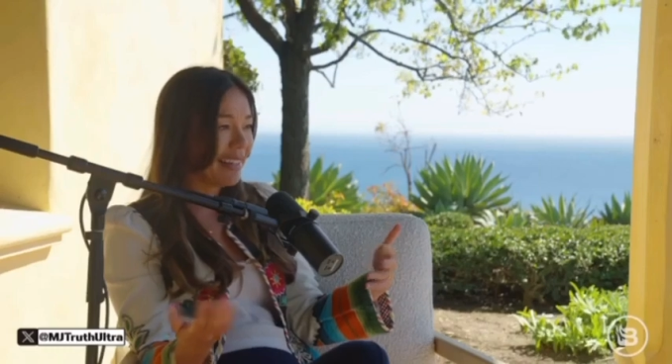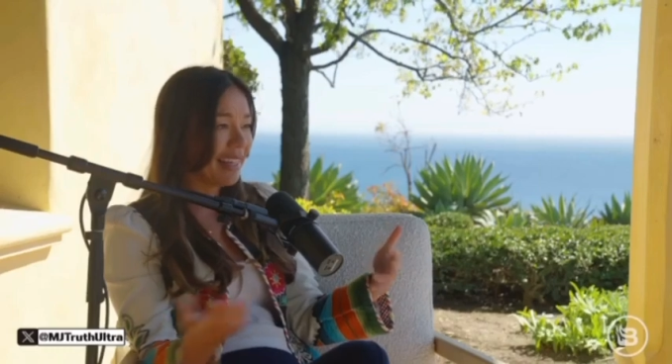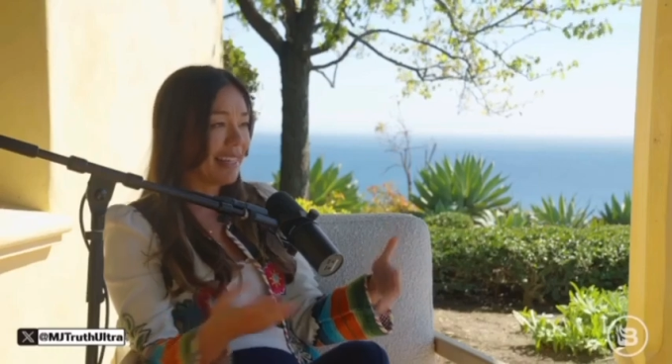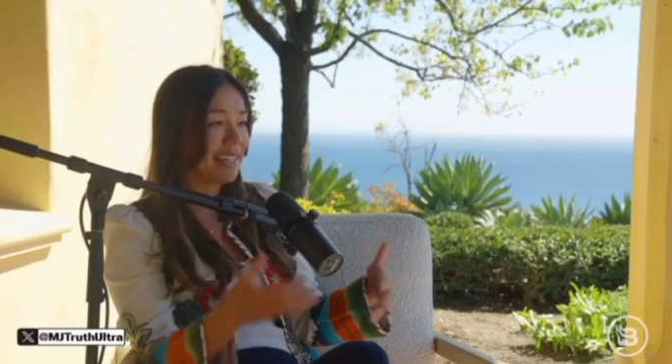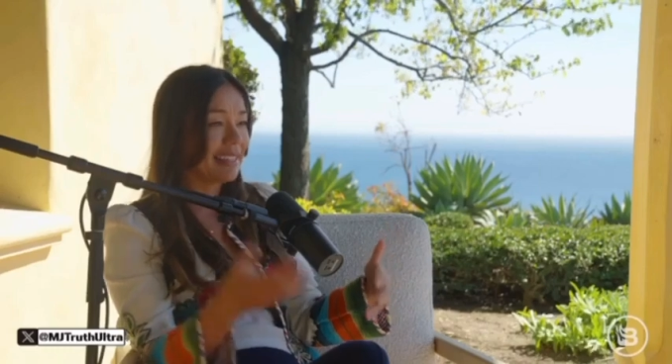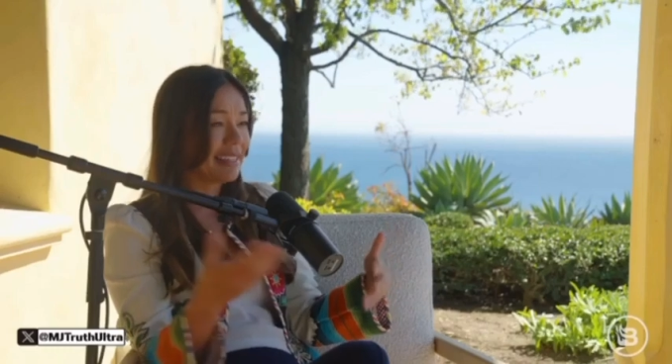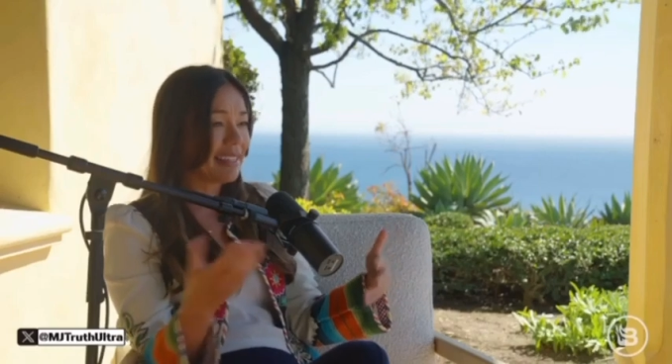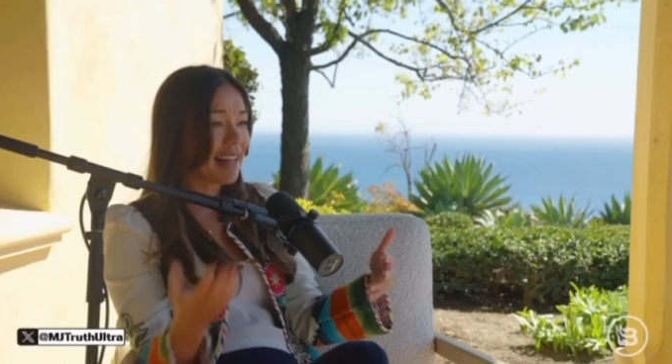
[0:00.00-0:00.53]
and
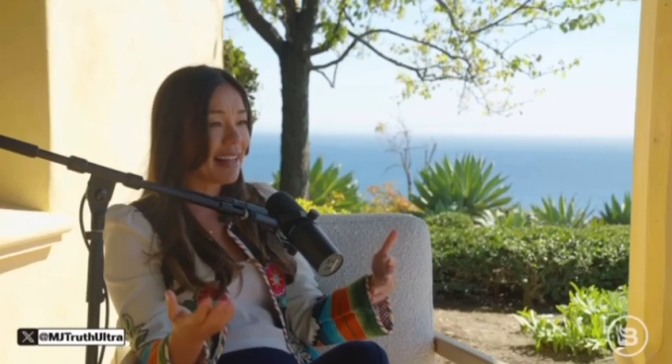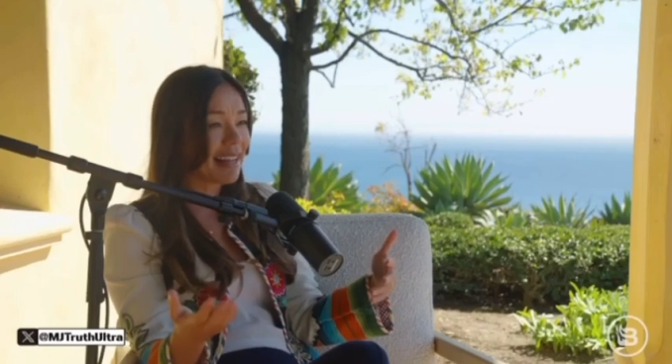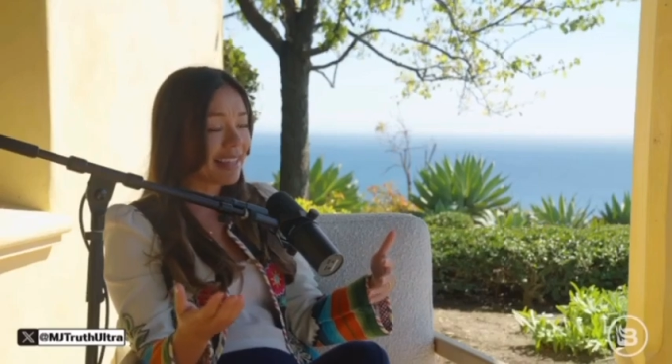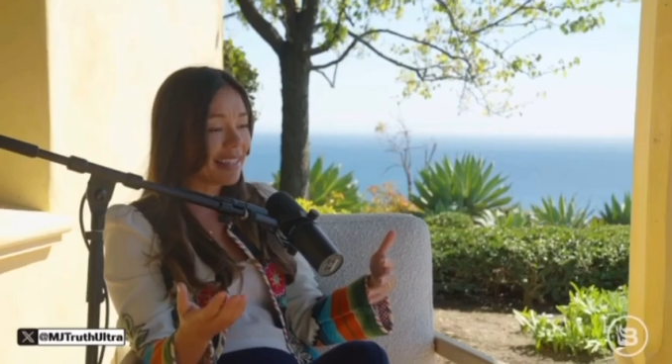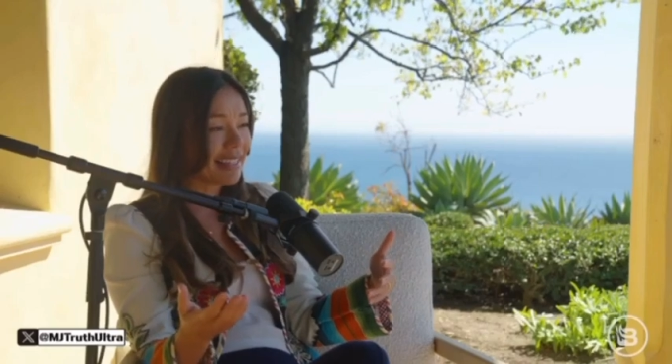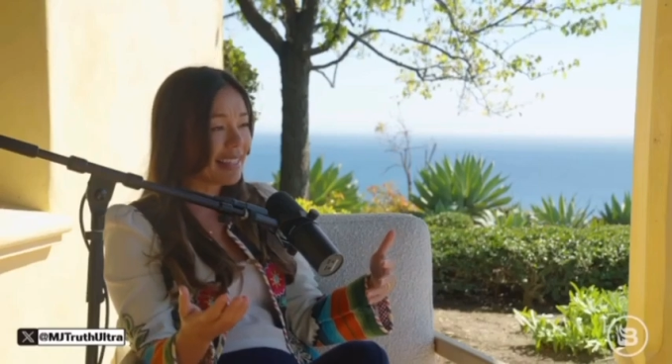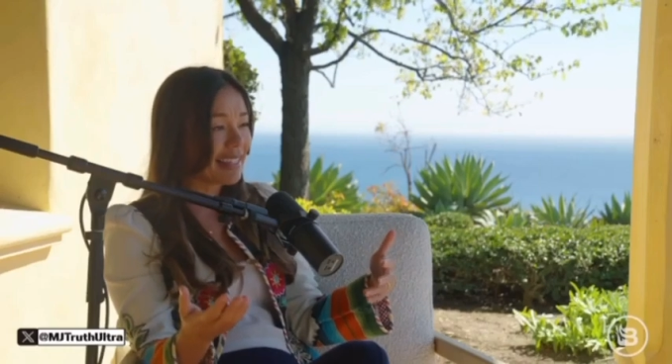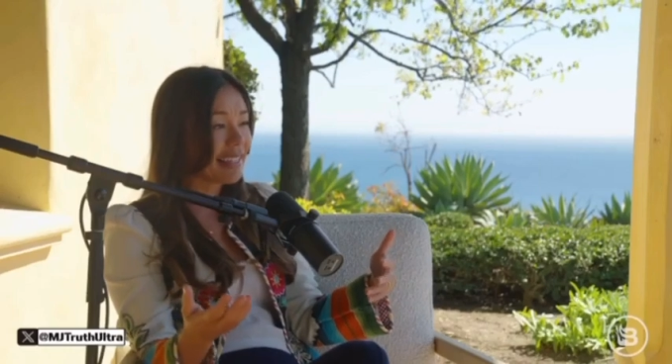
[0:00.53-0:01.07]

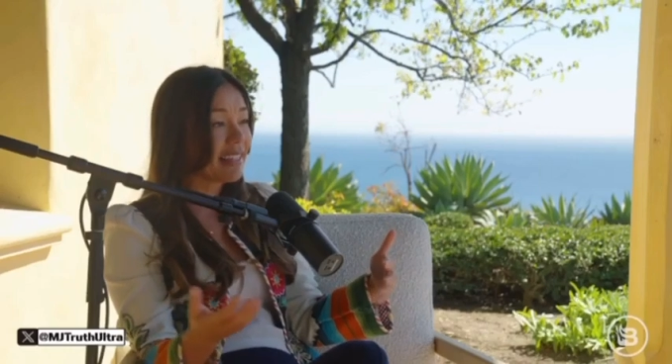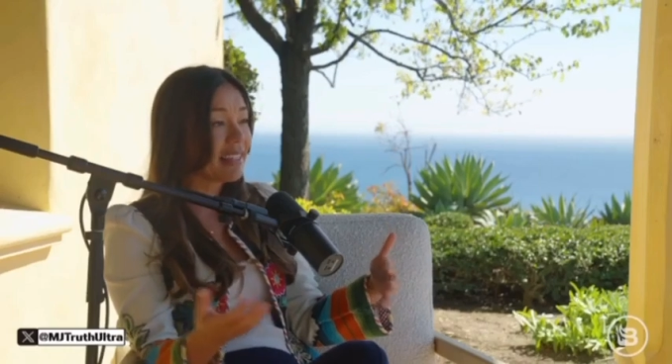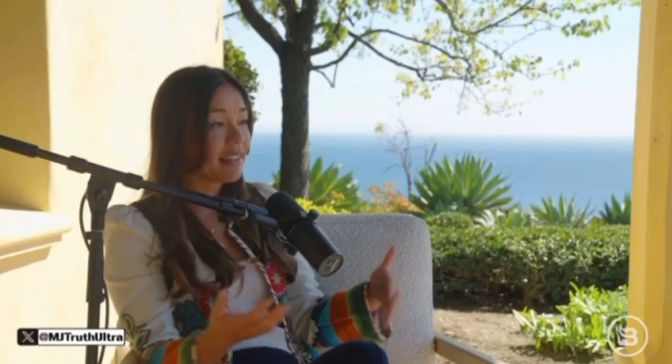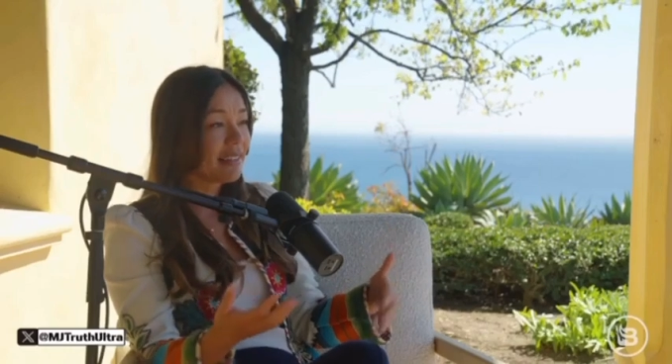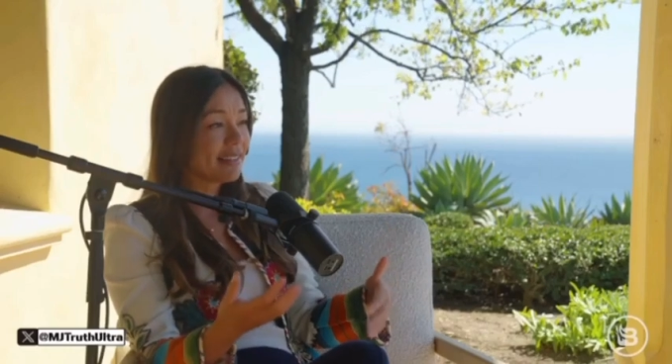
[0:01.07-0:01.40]
anxiety.